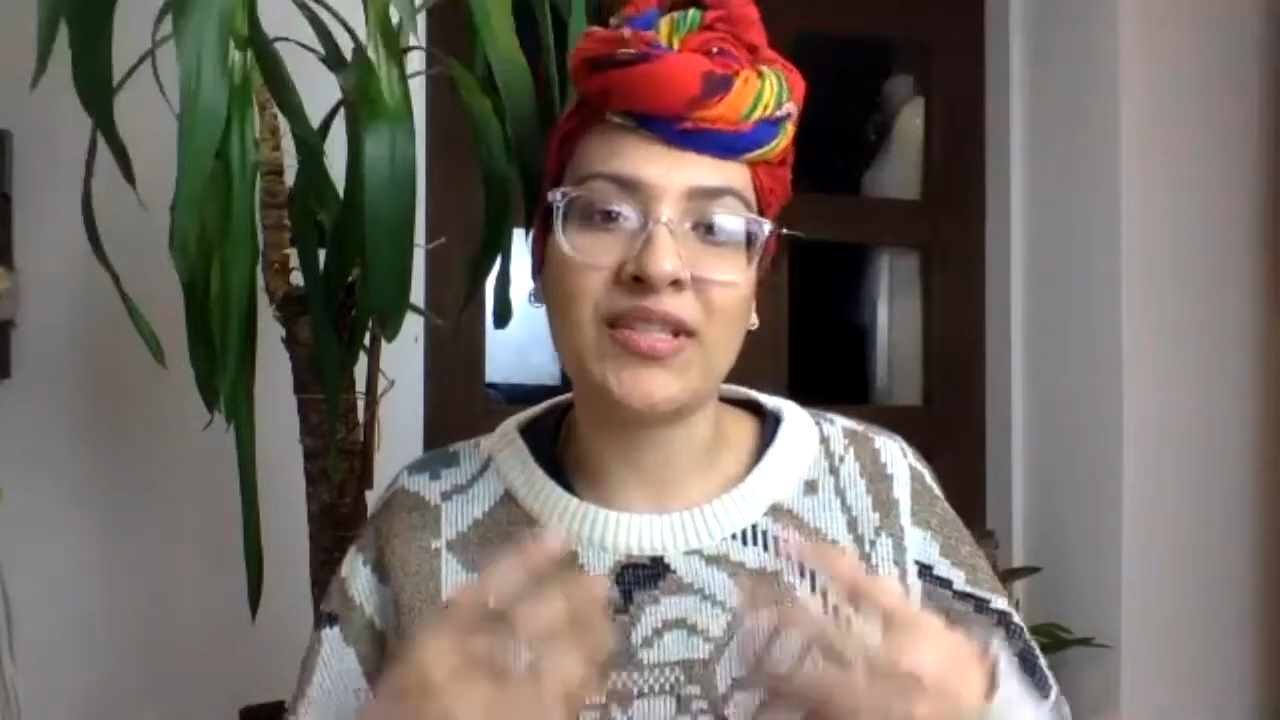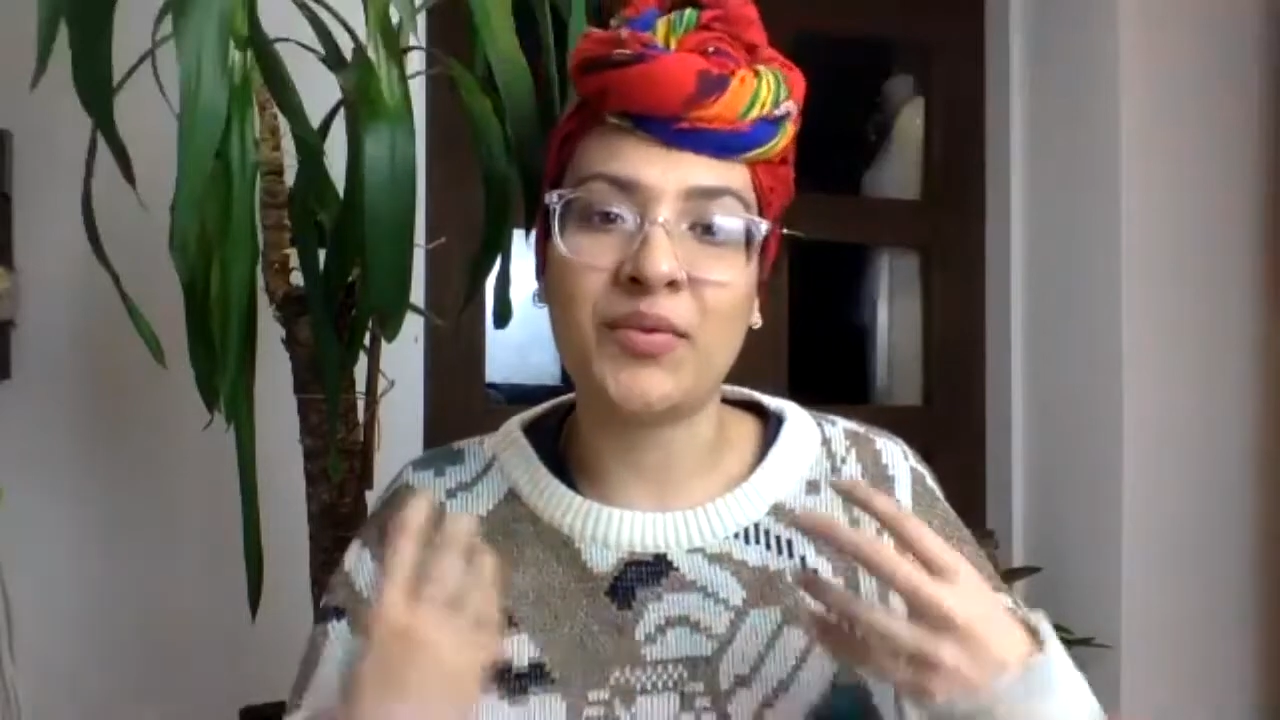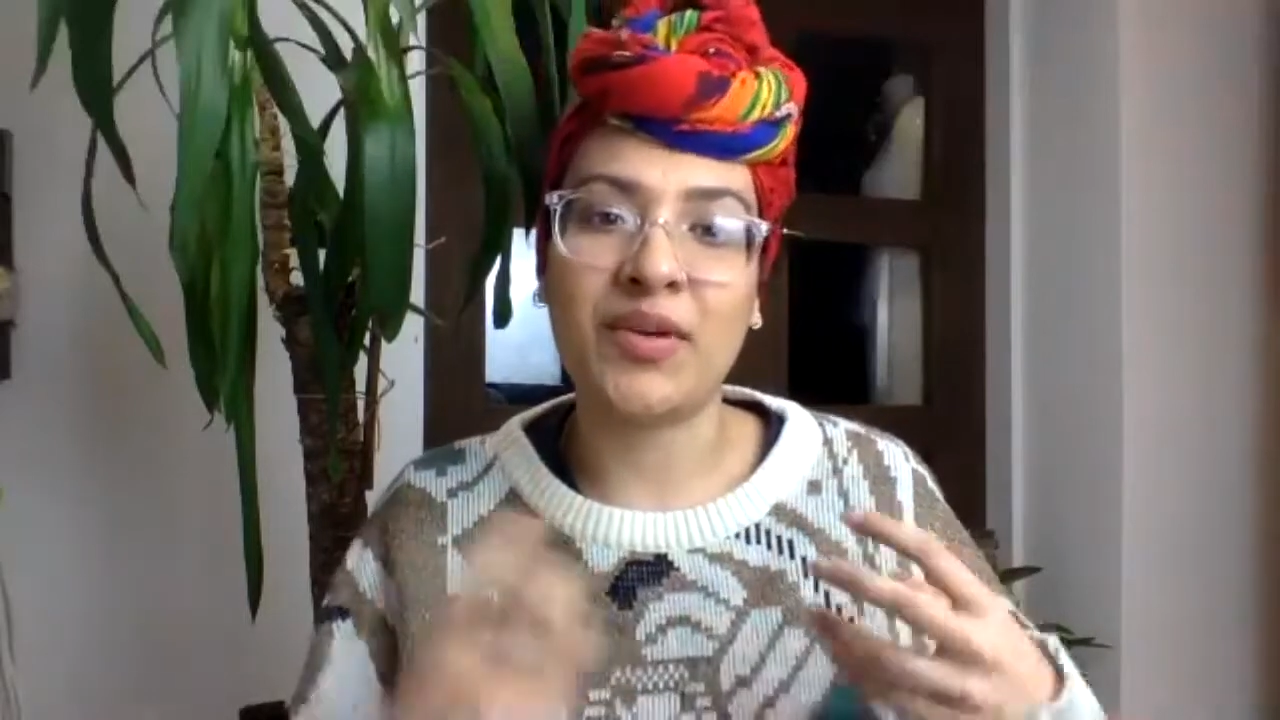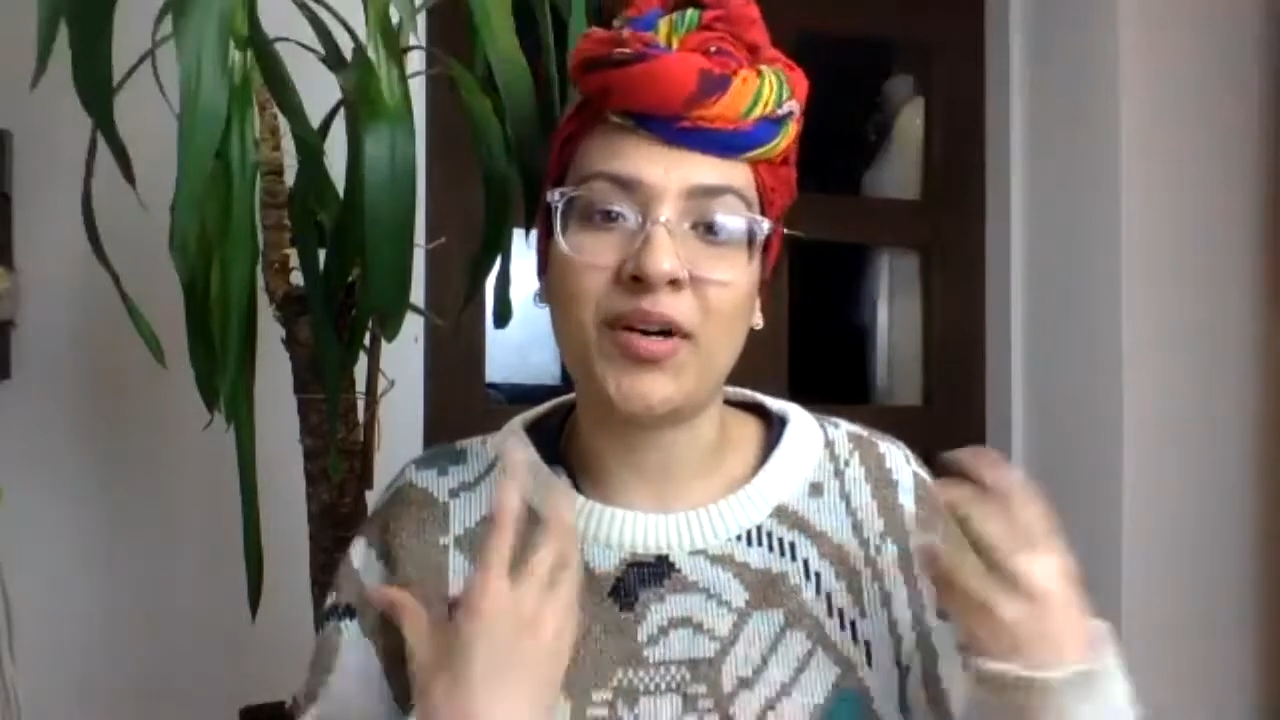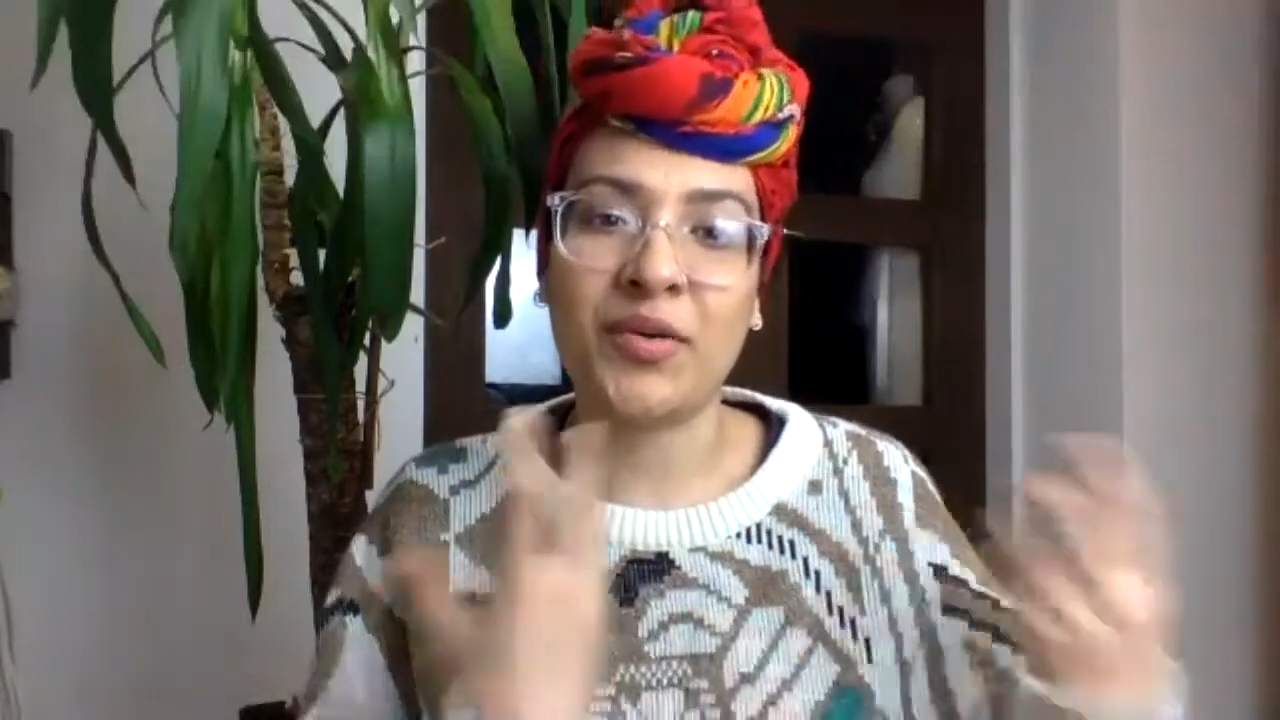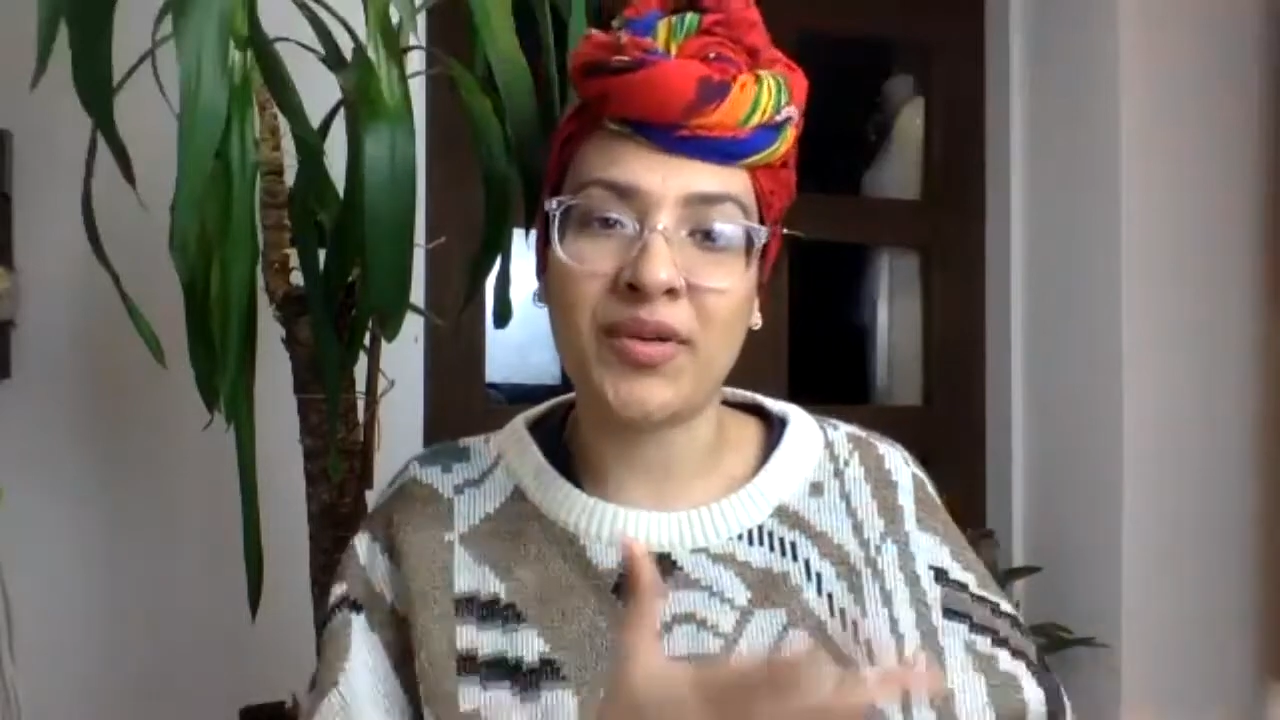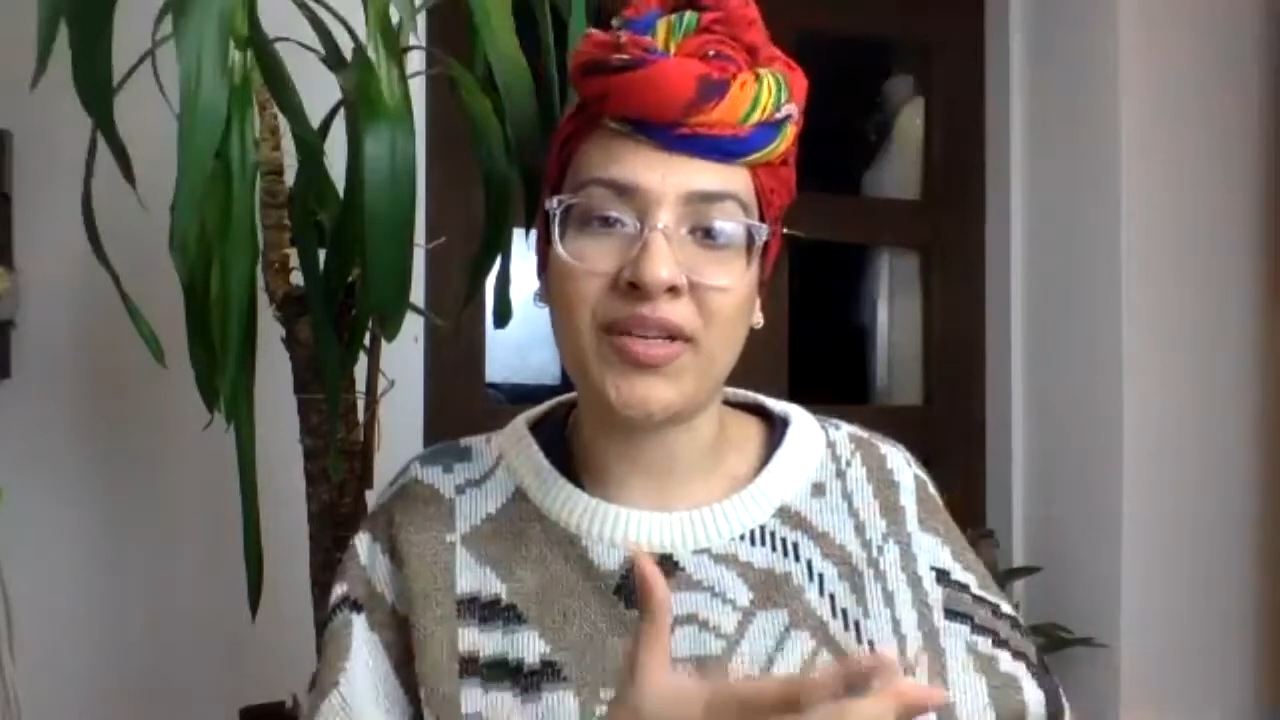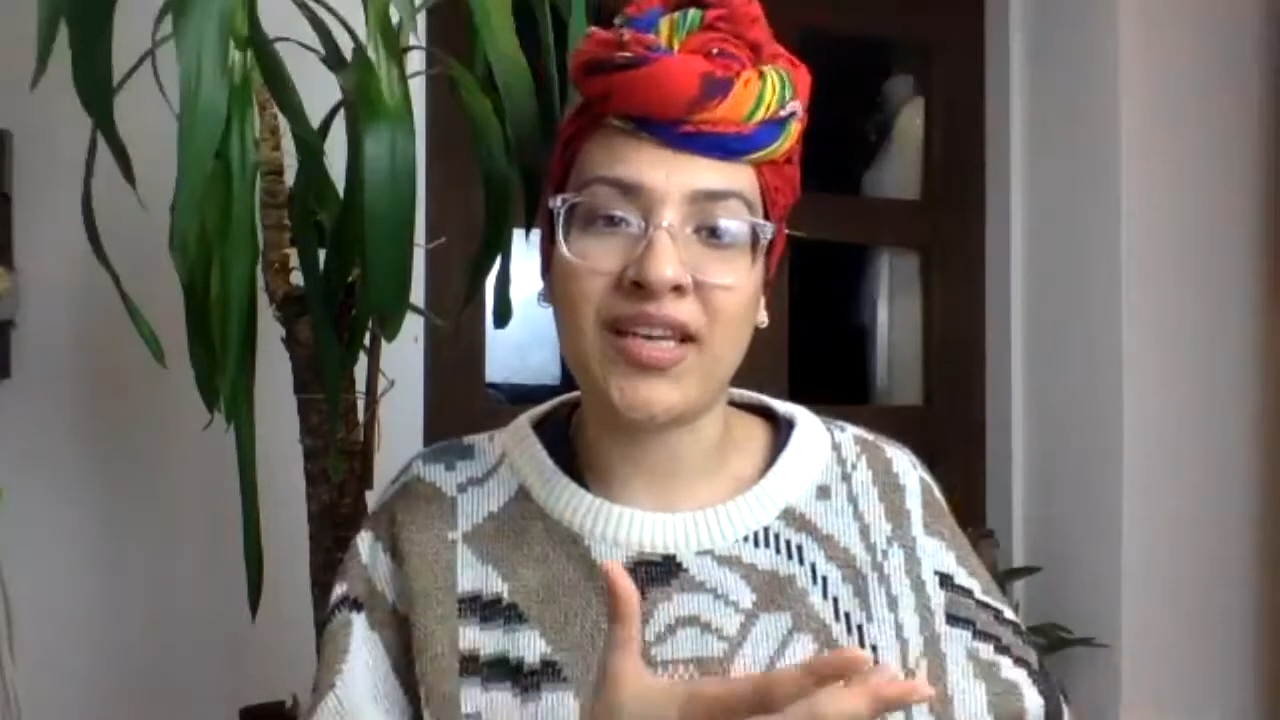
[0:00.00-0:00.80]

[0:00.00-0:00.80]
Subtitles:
what already